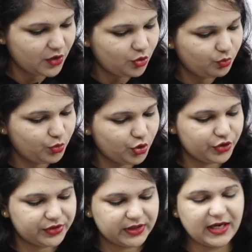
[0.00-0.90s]

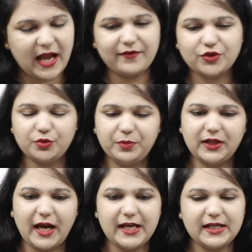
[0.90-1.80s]
Most and have should be
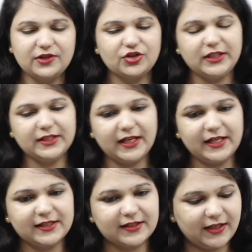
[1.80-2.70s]
right, Anjali
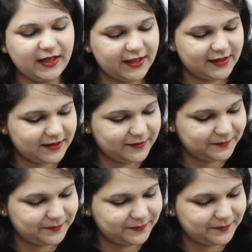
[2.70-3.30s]
says, great.